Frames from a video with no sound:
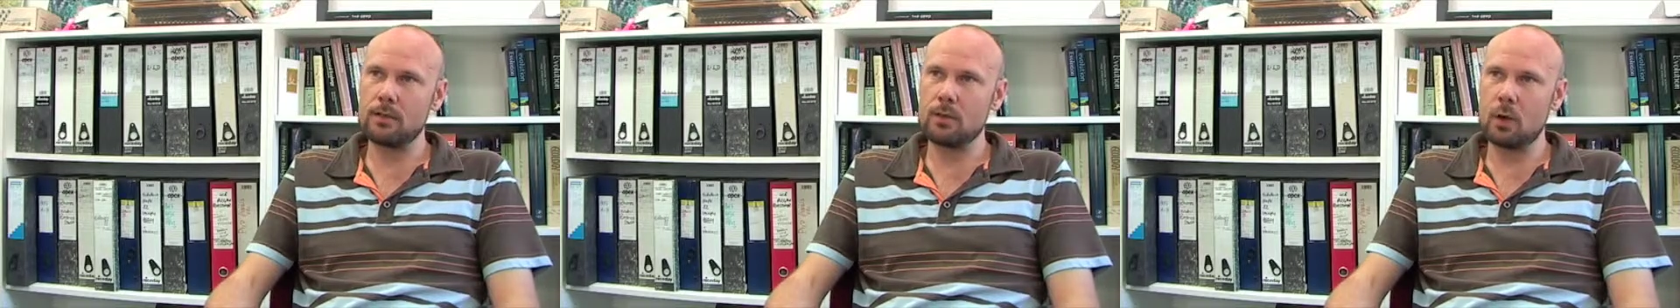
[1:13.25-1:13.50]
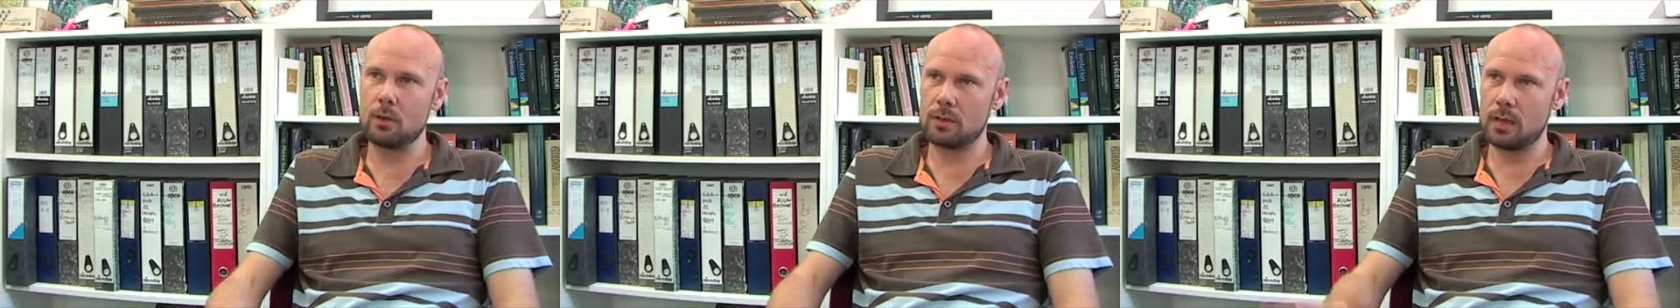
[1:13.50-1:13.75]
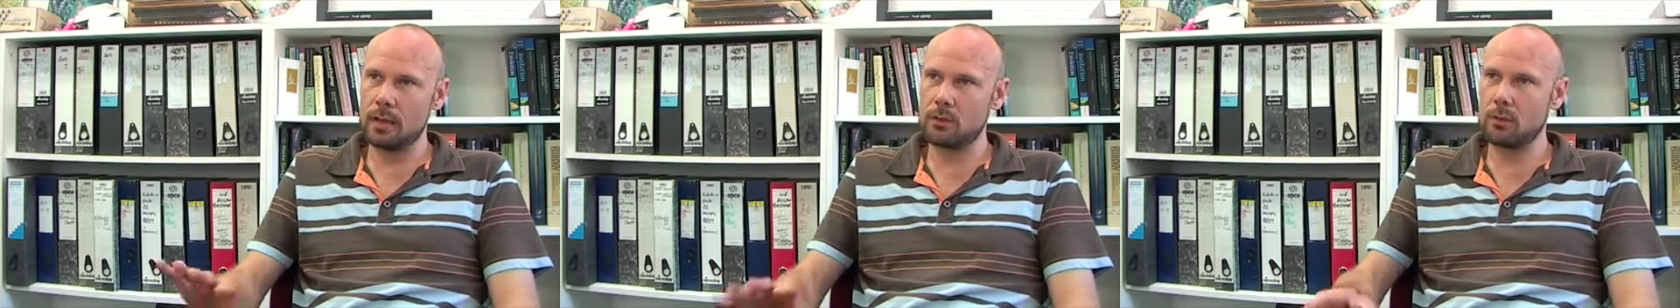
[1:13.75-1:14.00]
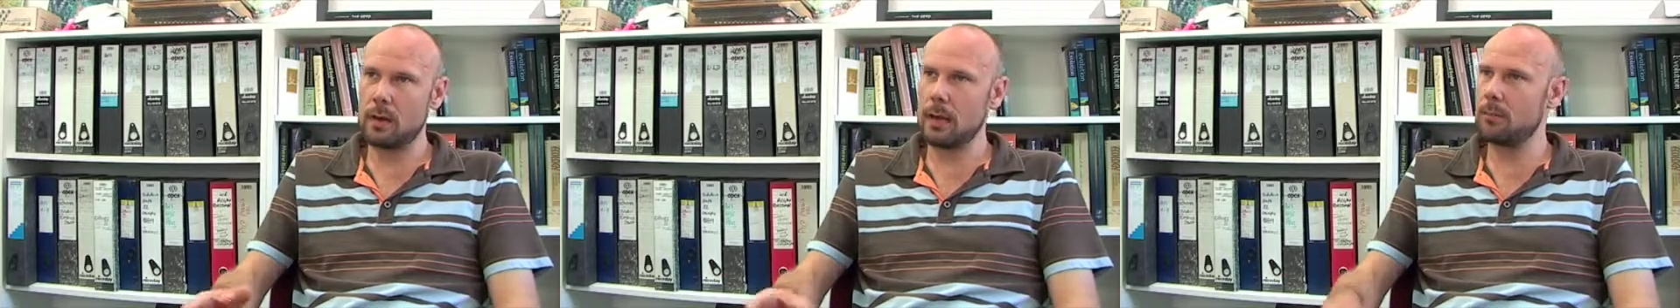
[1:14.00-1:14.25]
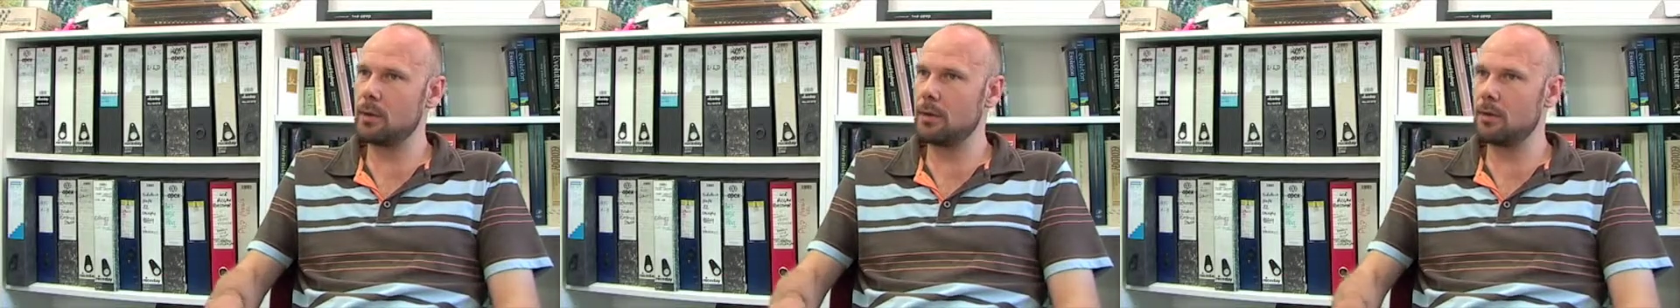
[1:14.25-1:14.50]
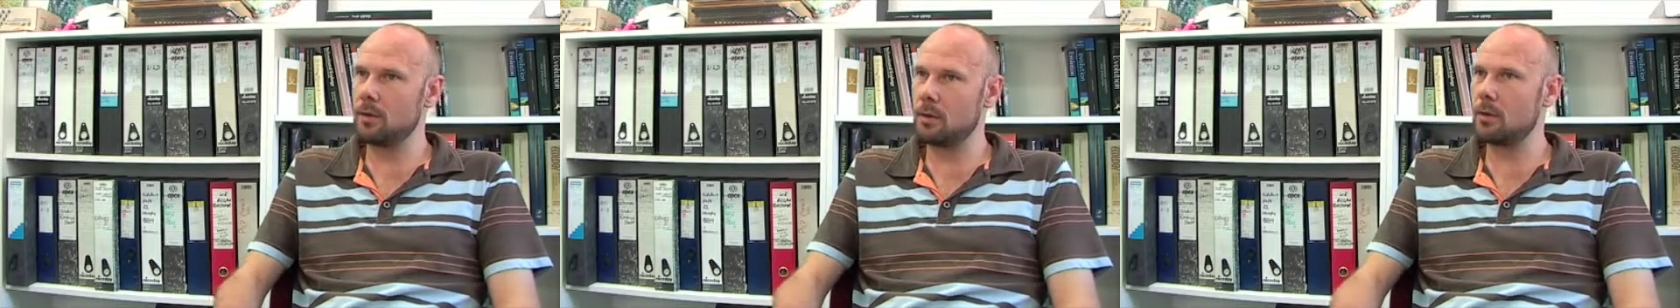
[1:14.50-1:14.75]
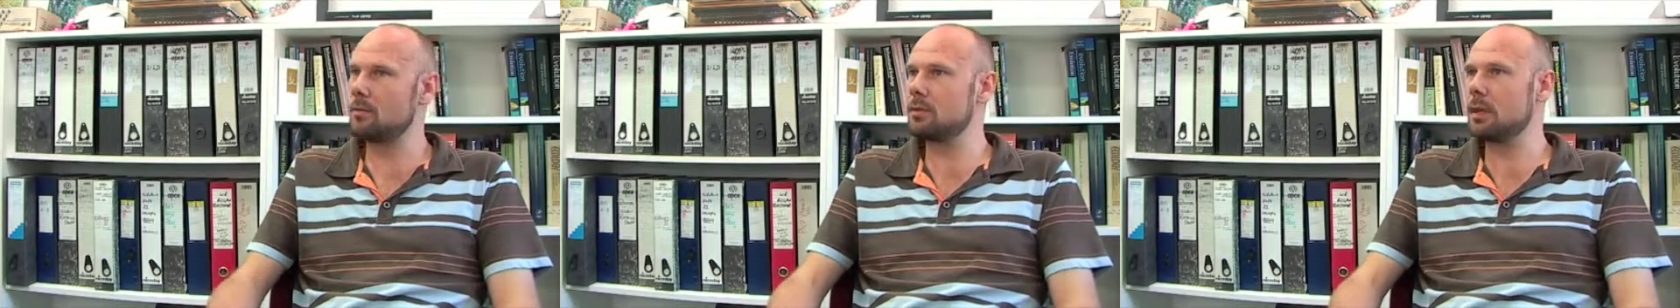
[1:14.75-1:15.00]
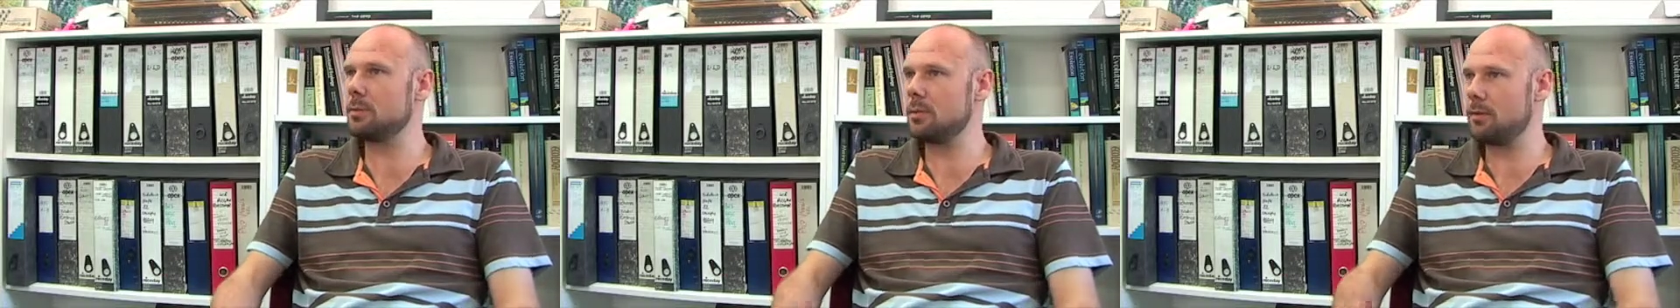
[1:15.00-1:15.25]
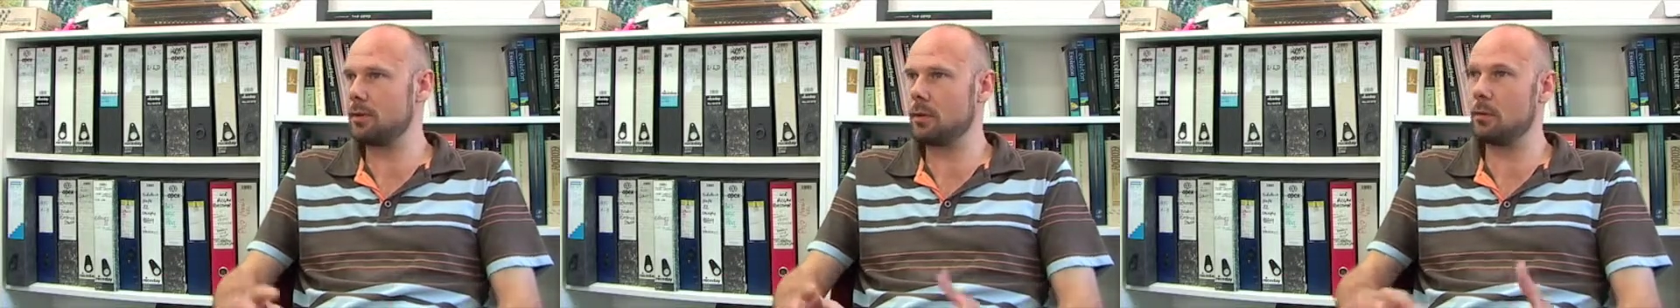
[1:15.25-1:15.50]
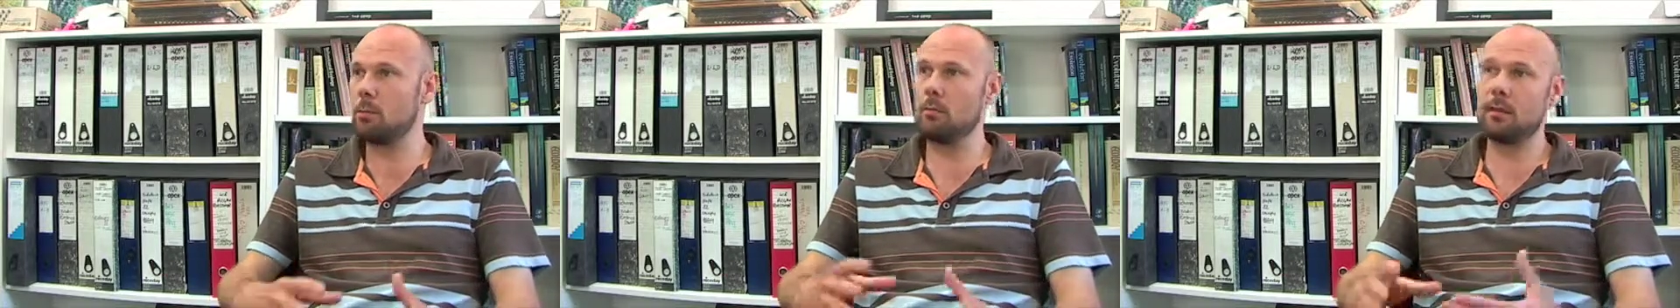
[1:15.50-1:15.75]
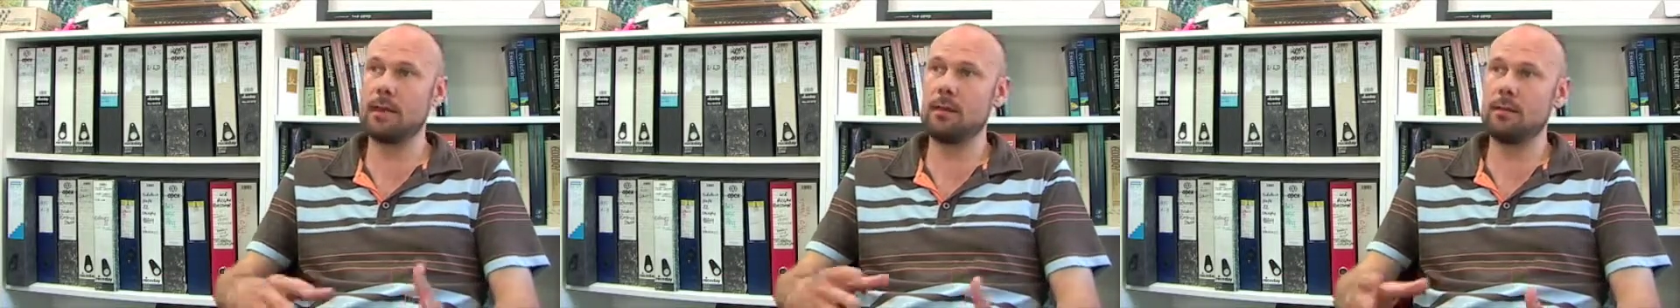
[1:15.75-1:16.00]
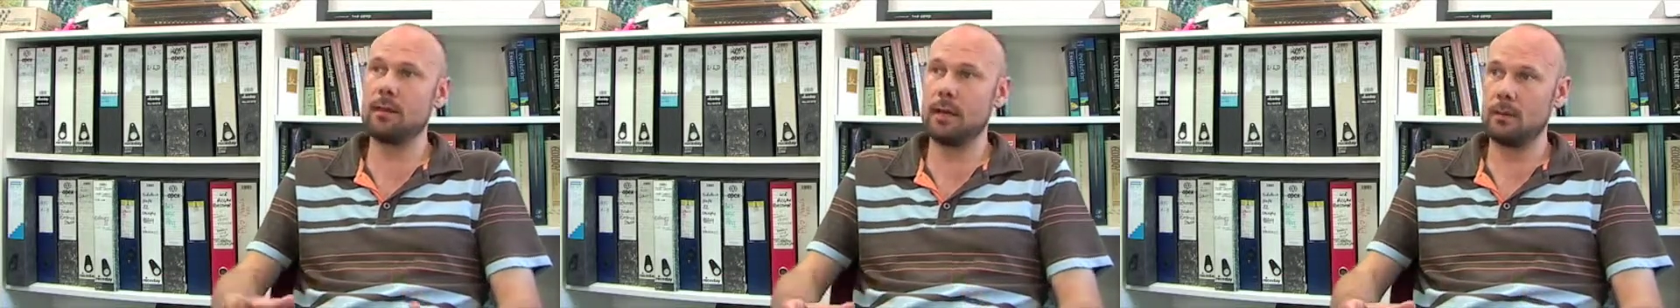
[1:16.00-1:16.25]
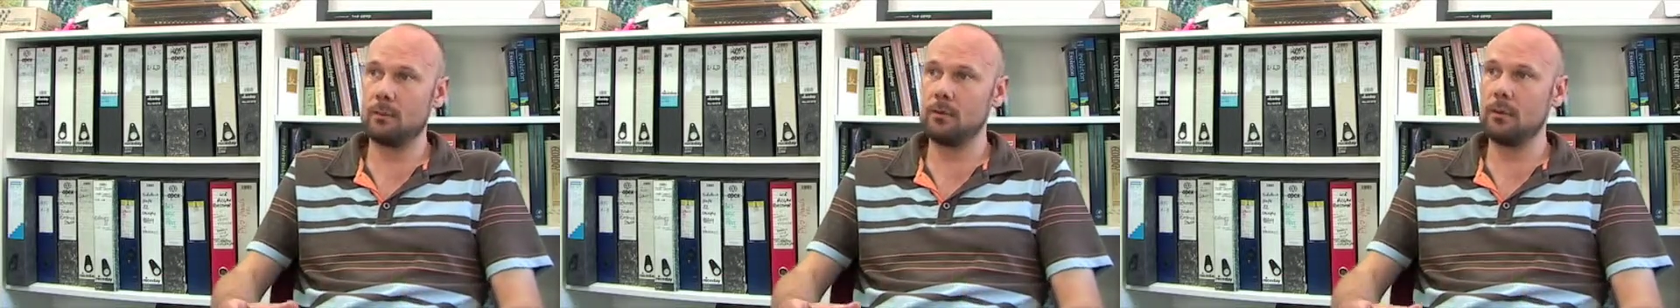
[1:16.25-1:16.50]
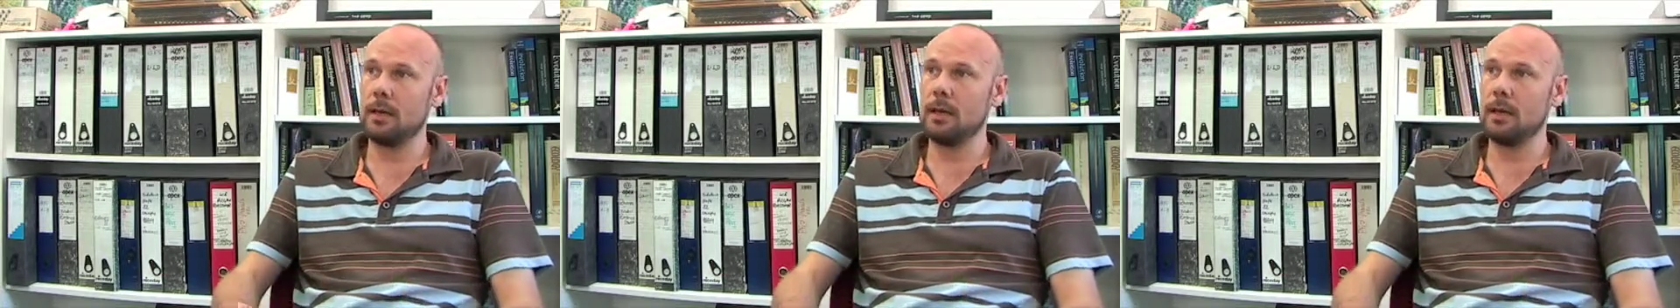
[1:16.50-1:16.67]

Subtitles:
not to get trapped into the concept of the noble native animal.